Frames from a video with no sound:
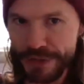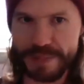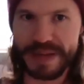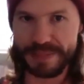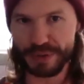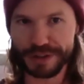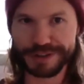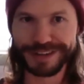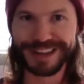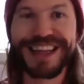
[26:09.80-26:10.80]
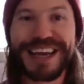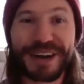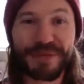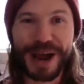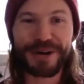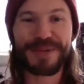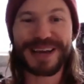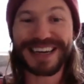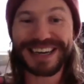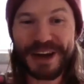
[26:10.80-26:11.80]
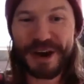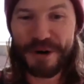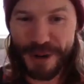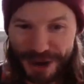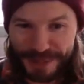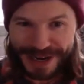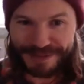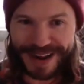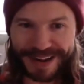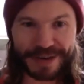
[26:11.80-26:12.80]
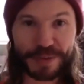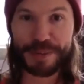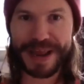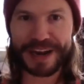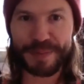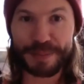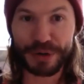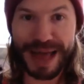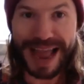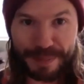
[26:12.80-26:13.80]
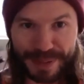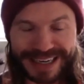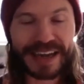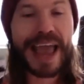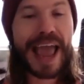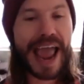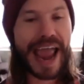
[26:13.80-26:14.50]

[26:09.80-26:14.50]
healthy people. Like, why don't we invest in what makes people happy?